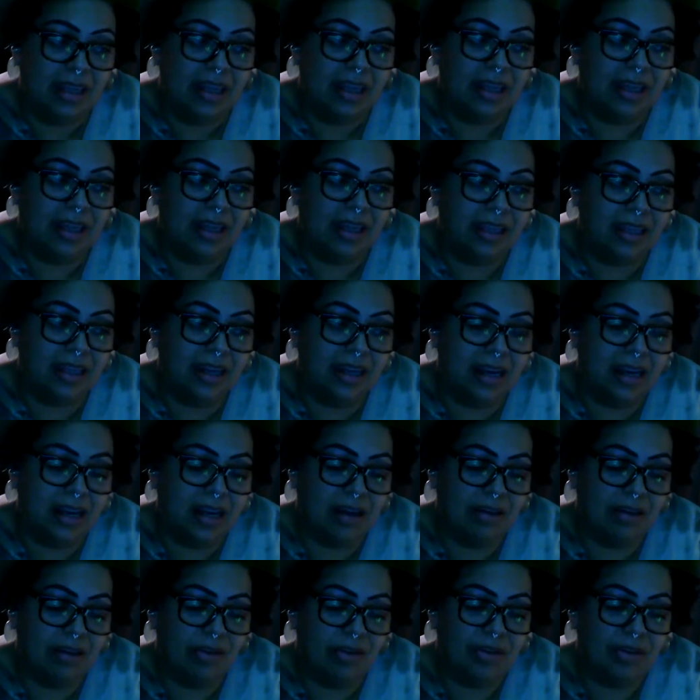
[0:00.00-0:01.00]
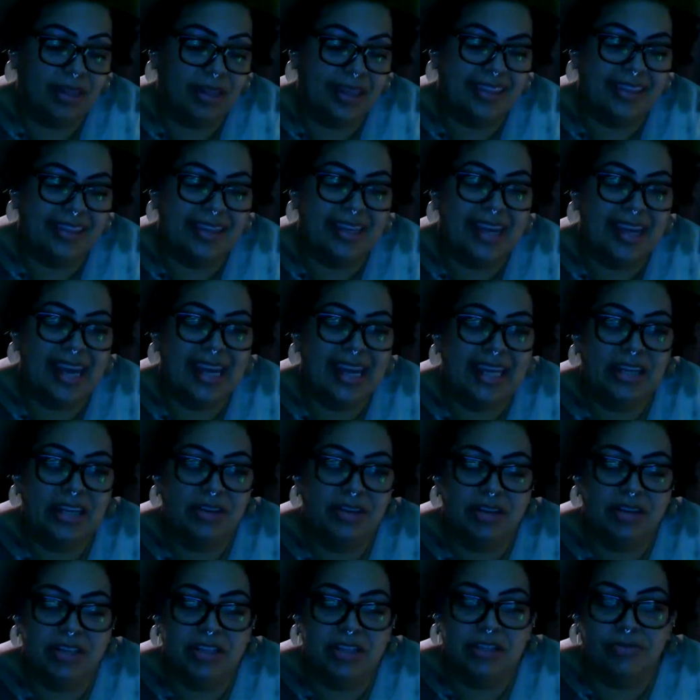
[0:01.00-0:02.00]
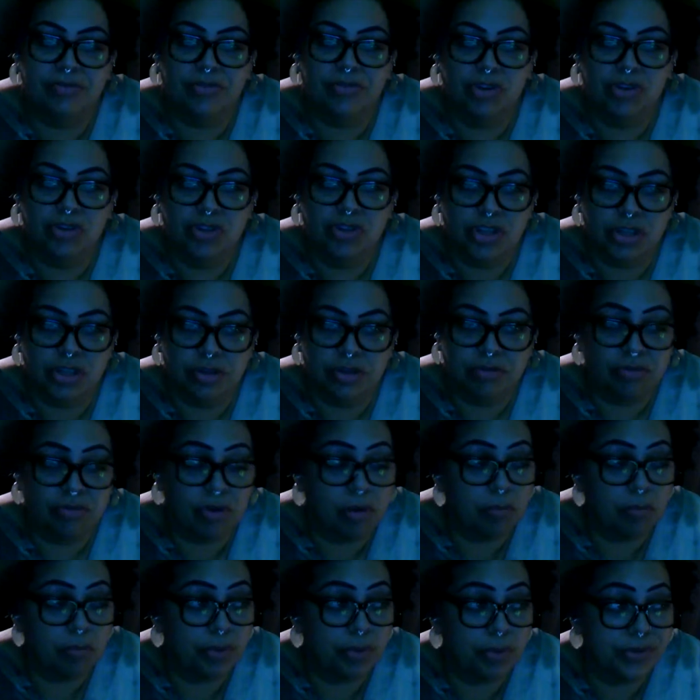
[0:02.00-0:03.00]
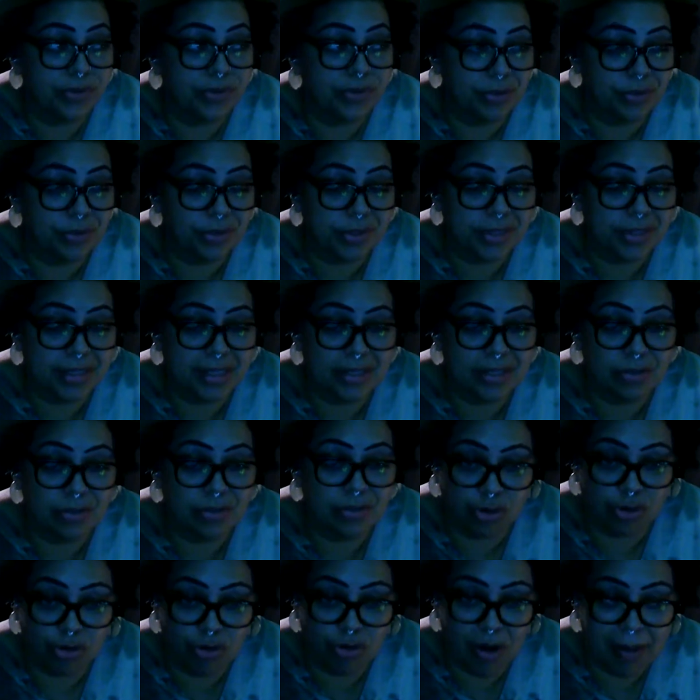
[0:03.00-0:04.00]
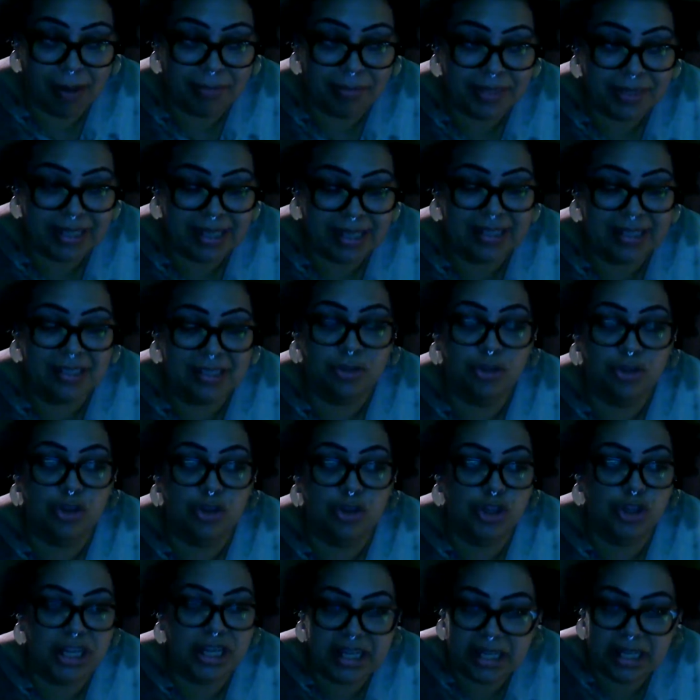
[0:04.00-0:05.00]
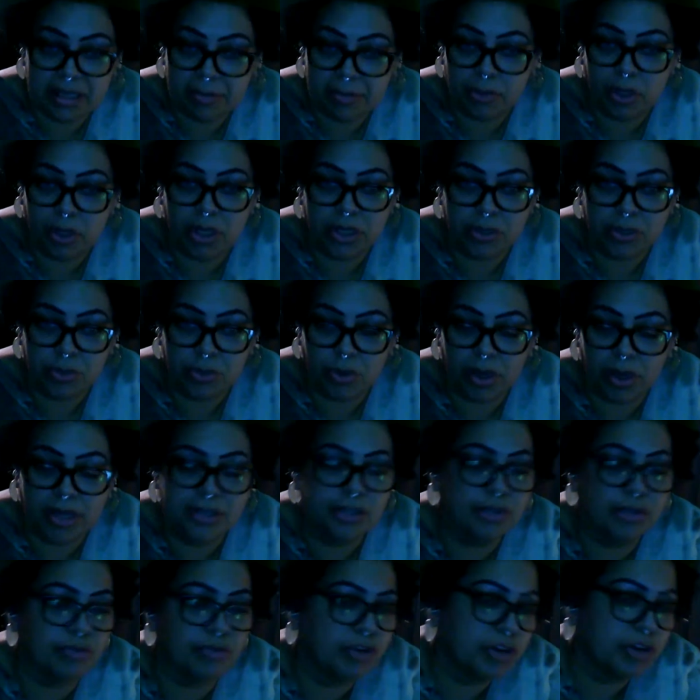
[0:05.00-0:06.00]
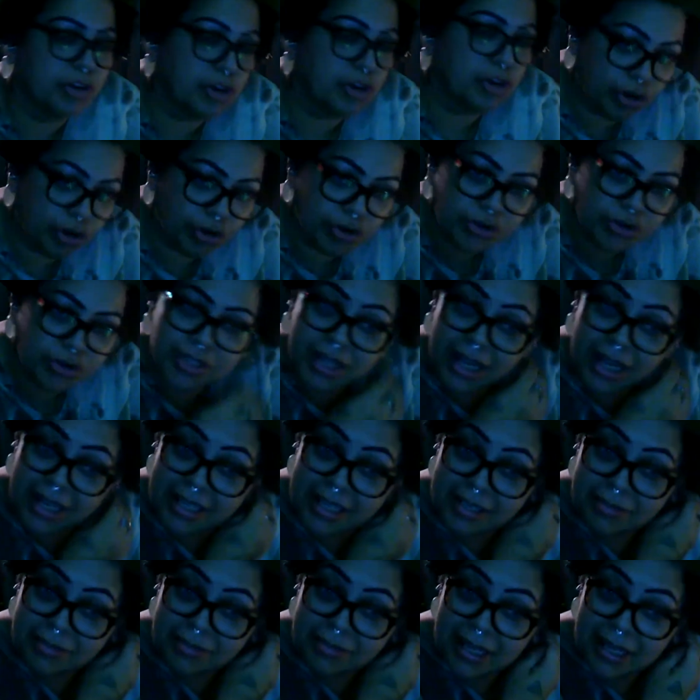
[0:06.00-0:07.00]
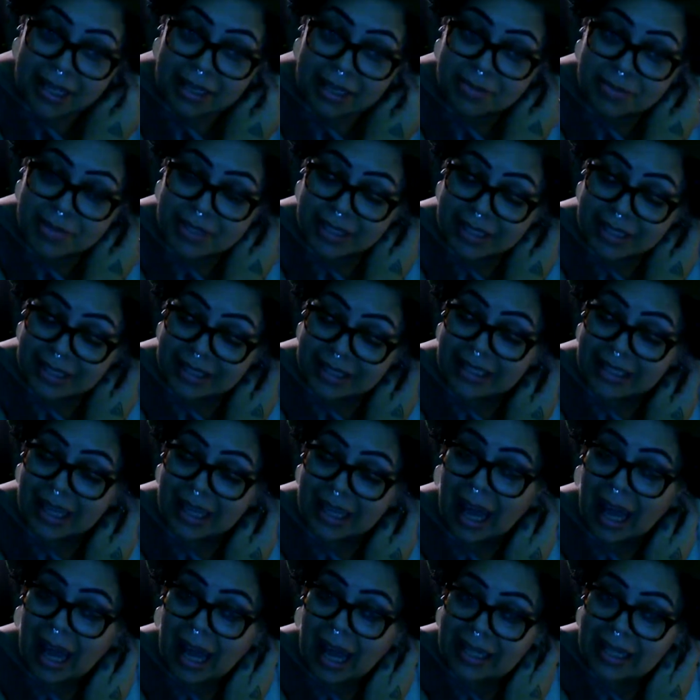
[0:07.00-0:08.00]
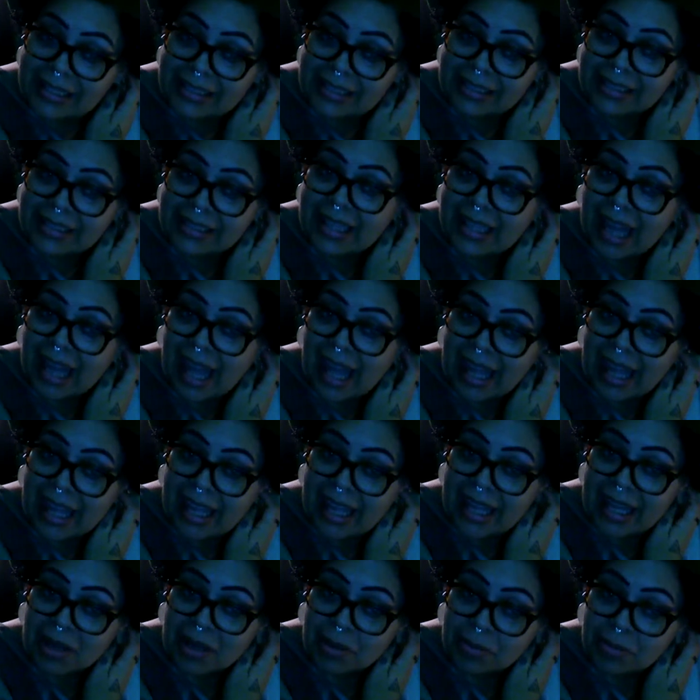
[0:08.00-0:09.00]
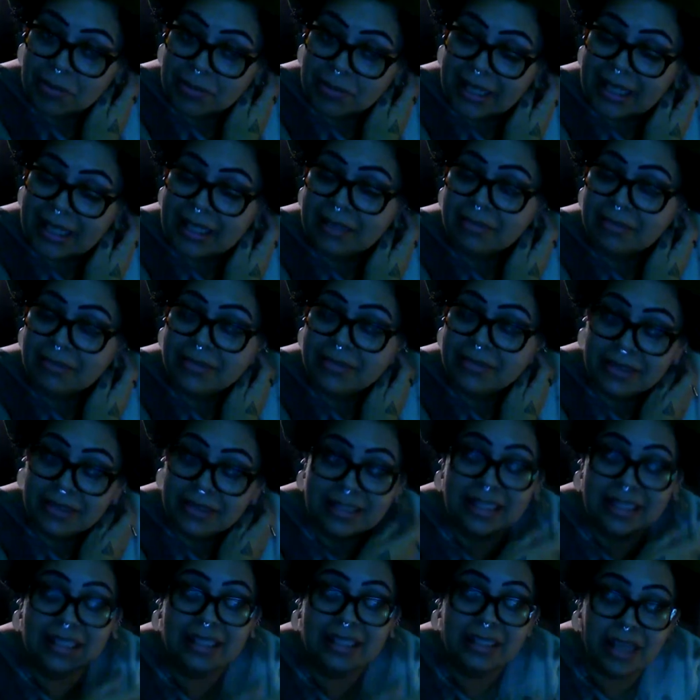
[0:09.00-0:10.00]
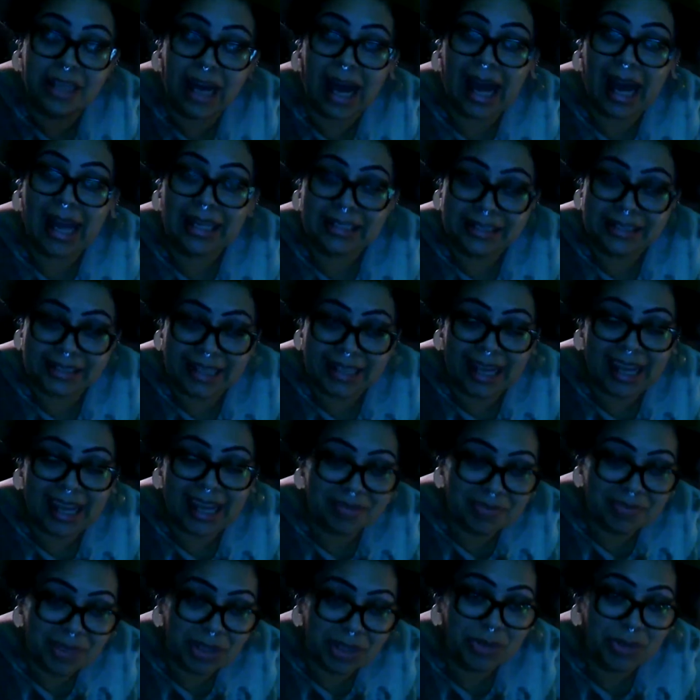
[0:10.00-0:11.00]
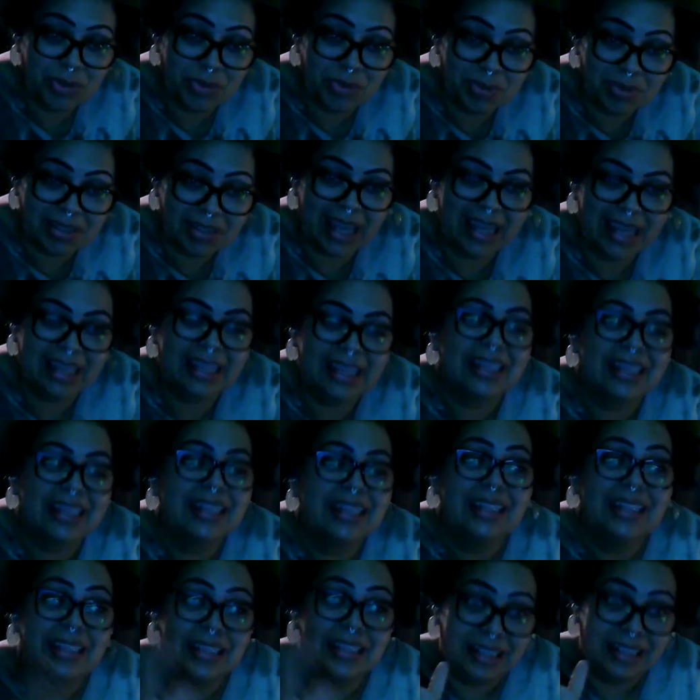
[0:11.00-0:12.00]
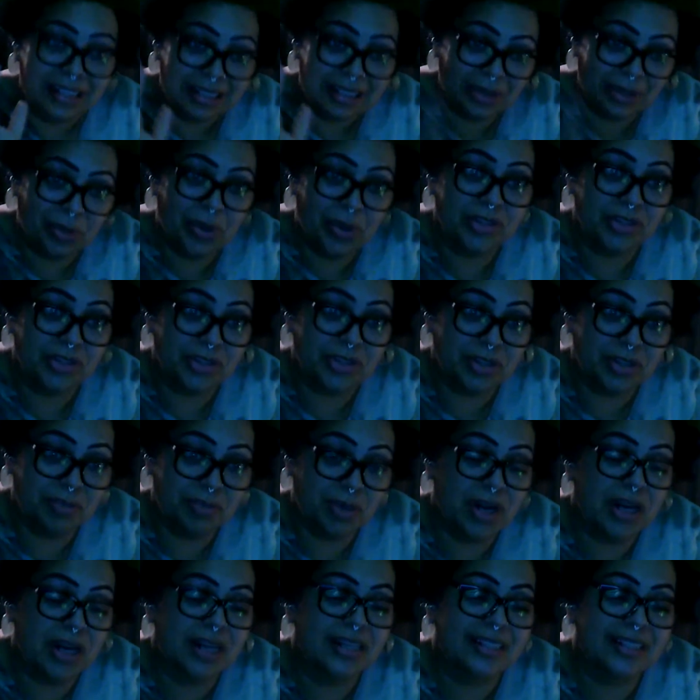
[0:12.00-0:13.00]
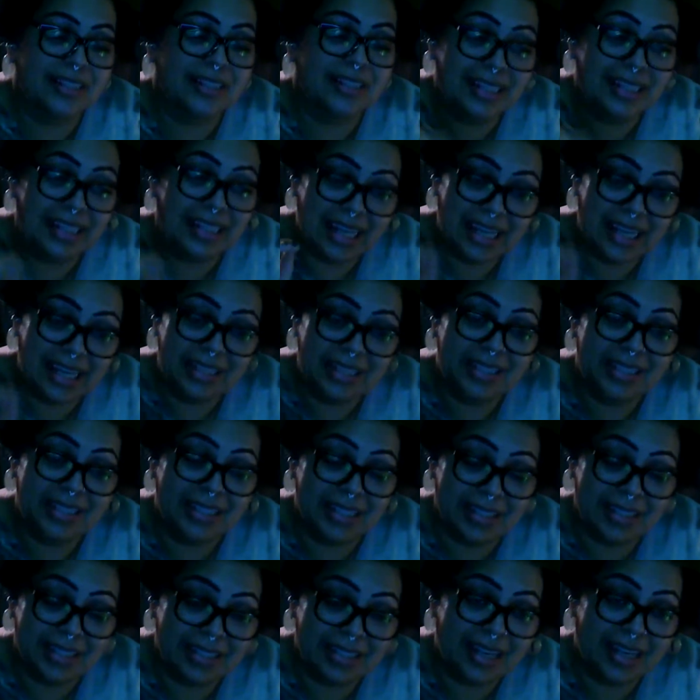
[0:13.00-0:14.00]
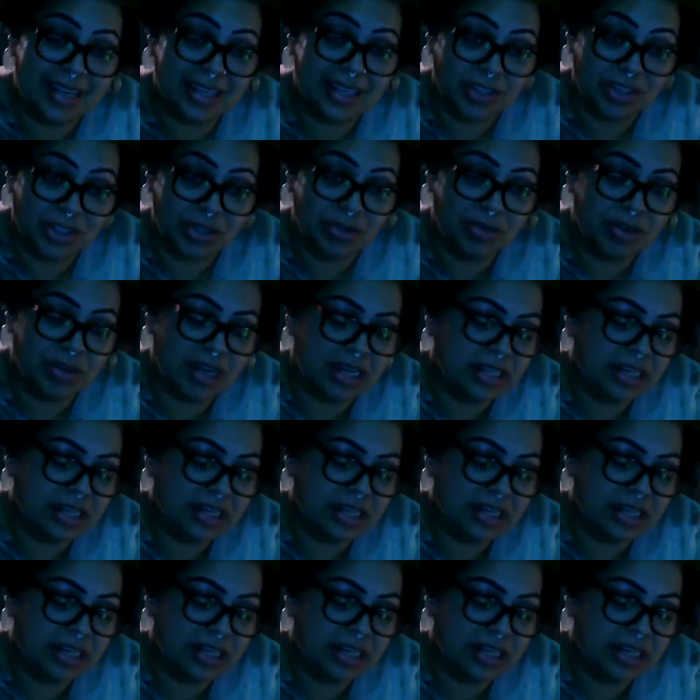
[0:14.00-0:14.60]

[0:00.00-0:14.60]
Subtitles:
like the angriest version of Rumpelstiltskin trapped in a genie bottle under a curse kind of vibes. Like, God damn, like, did God damn you? Like, question mark, like into this statue kind